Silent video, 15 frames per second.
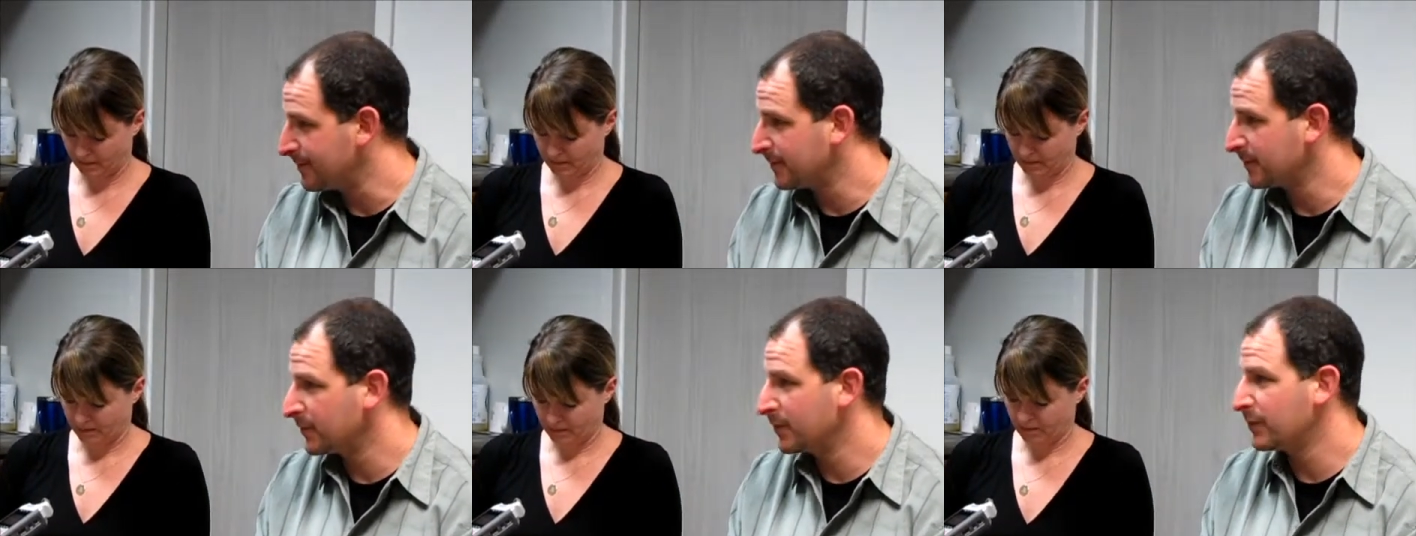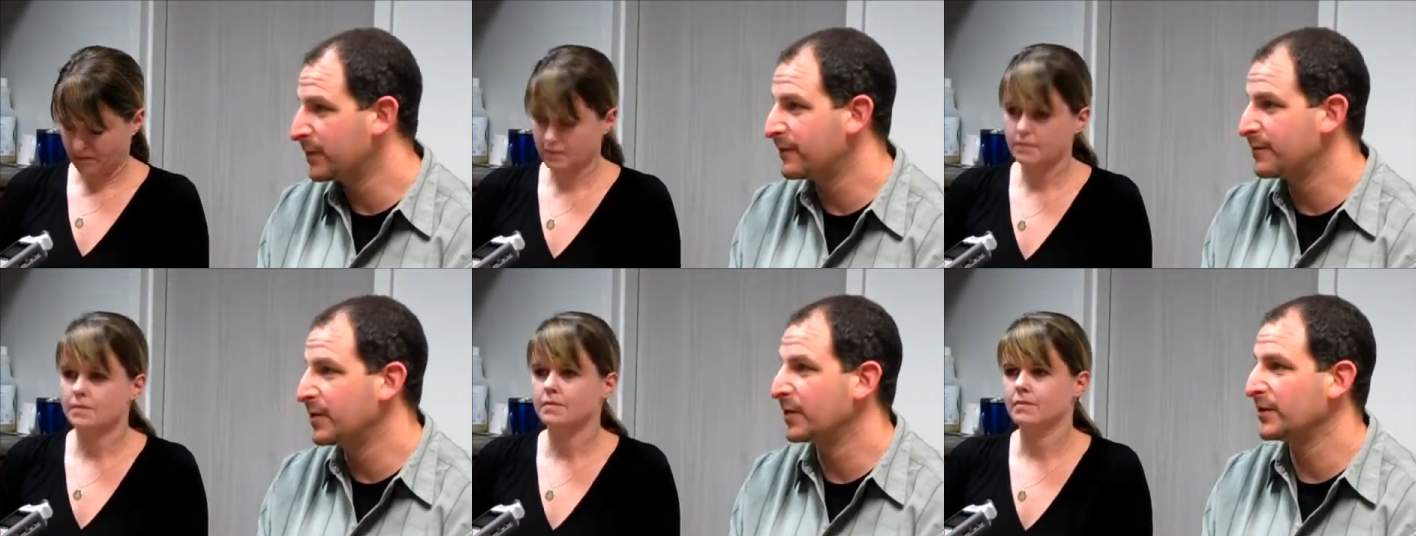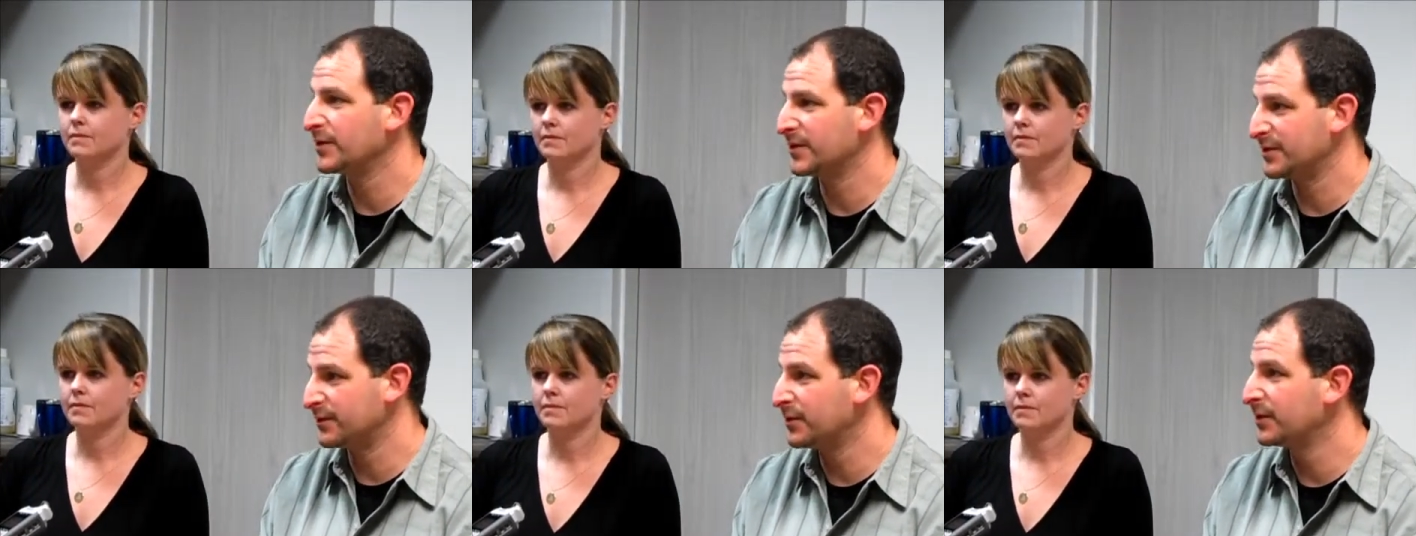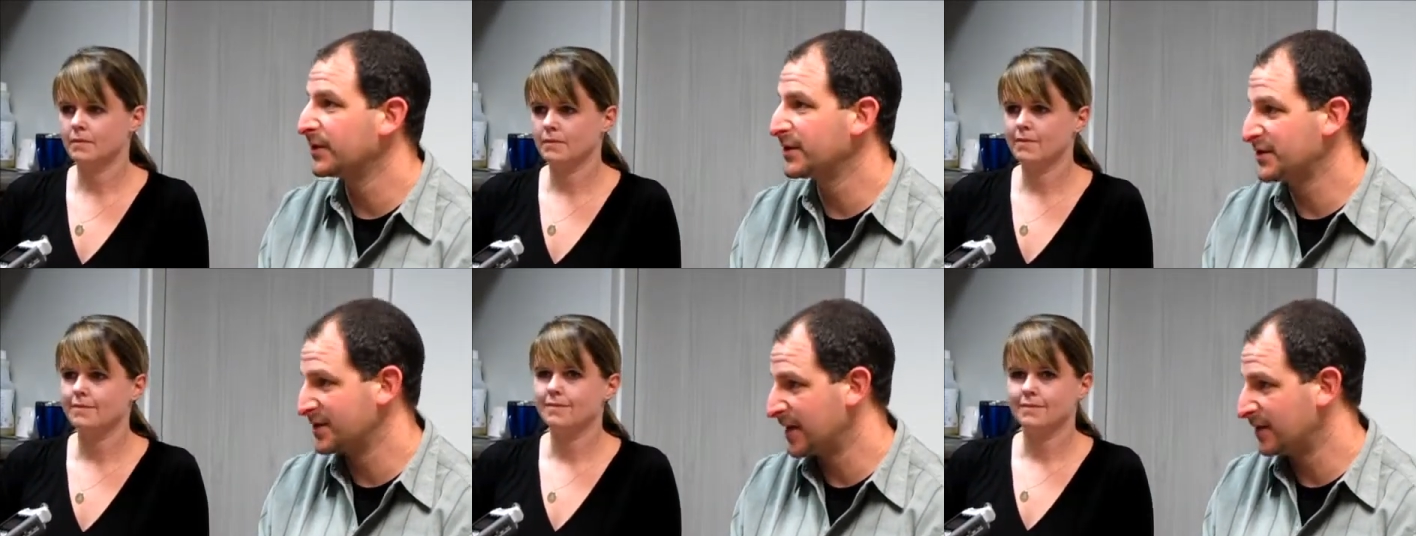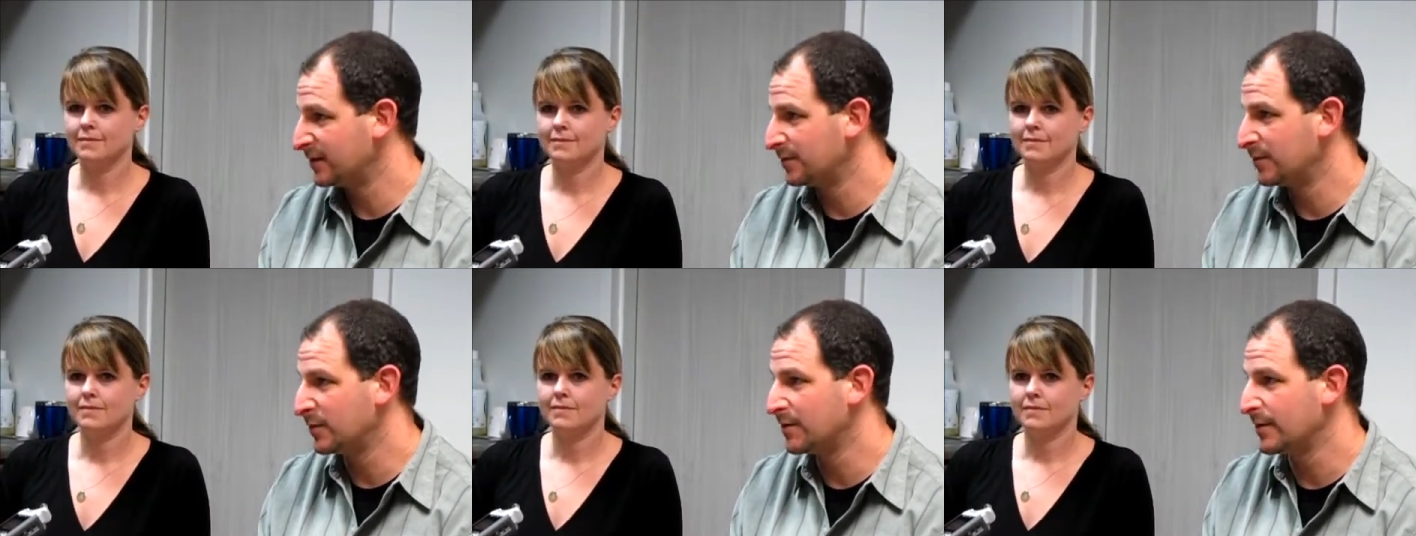Speaker 1: We've built this really
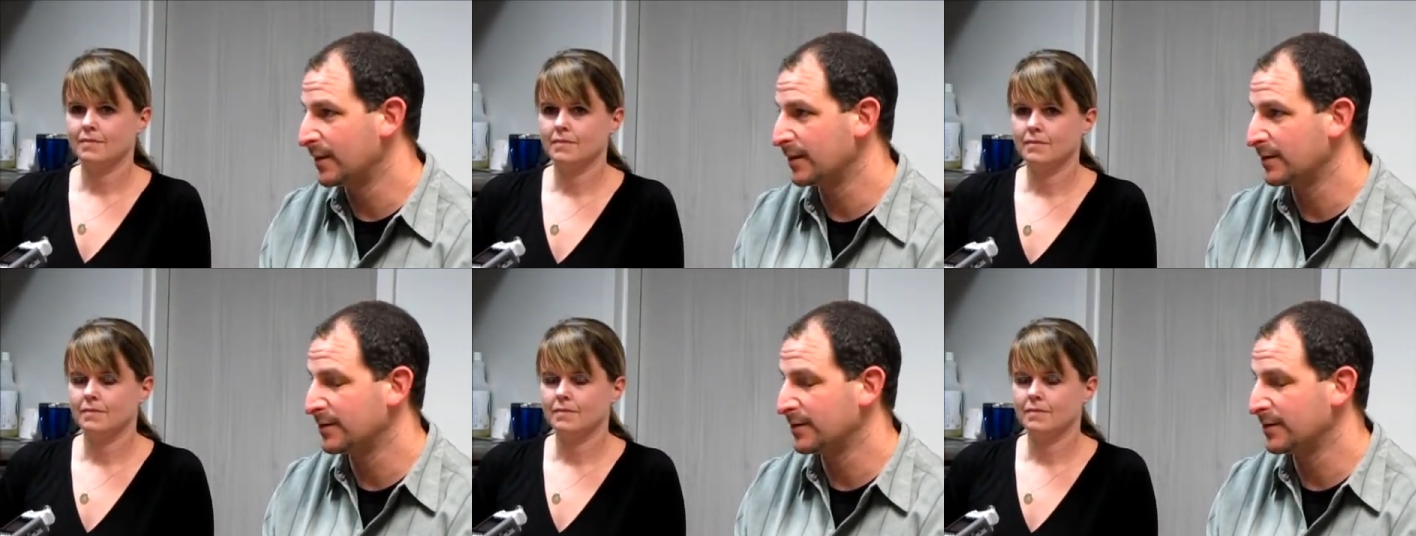solid movement.